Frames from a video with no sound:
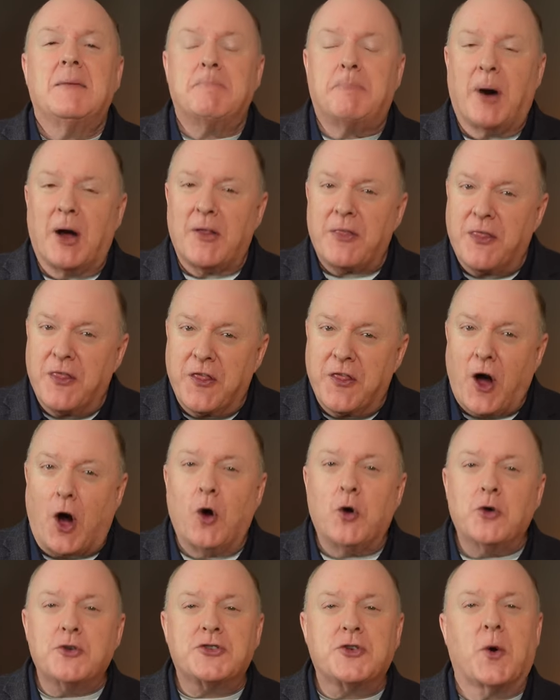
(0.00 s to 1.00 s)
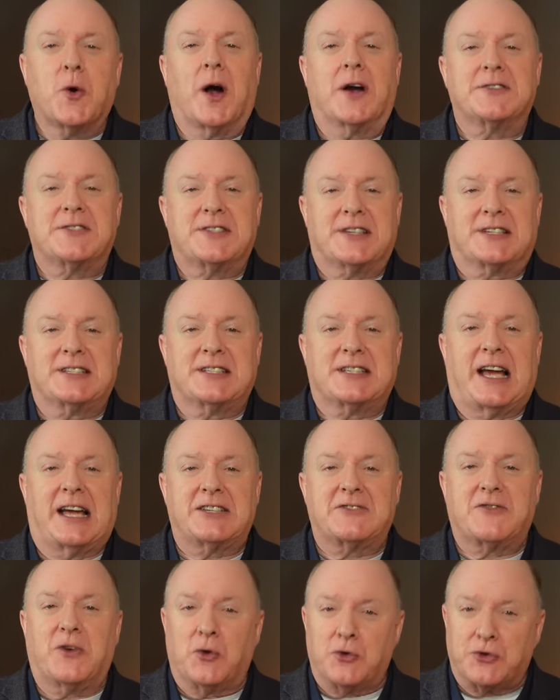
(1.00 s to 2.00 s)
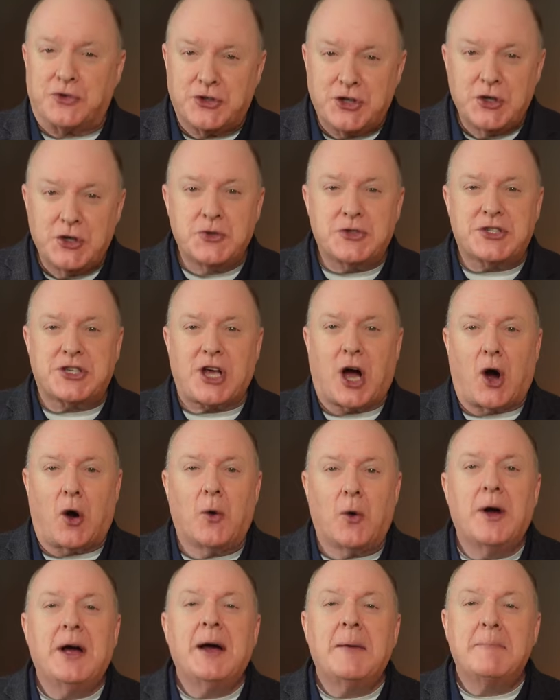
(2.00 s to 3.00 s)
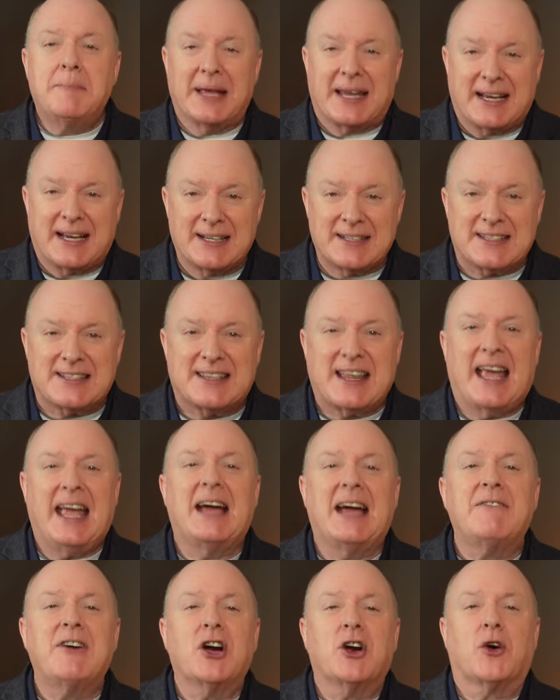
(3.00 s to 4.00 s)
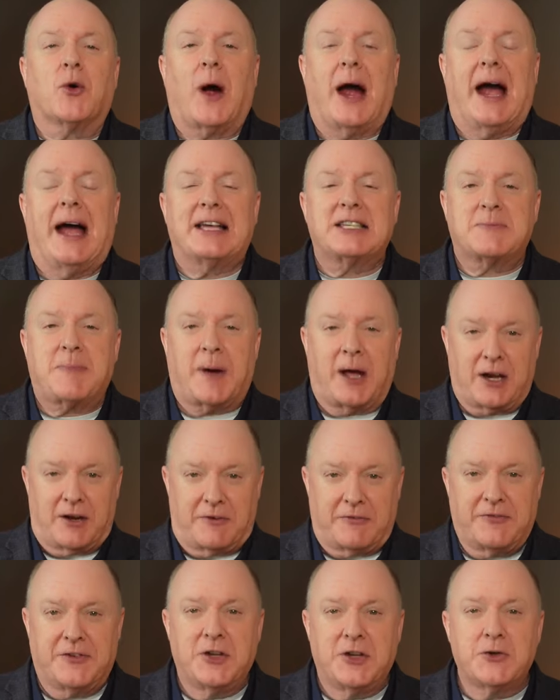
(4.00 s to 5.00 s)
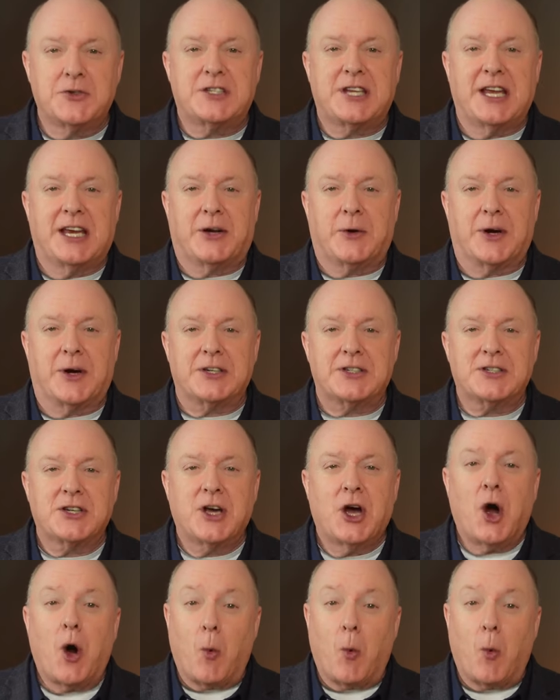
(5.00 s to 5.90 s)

But those who are successful do so because they have a grasp on a few secrets.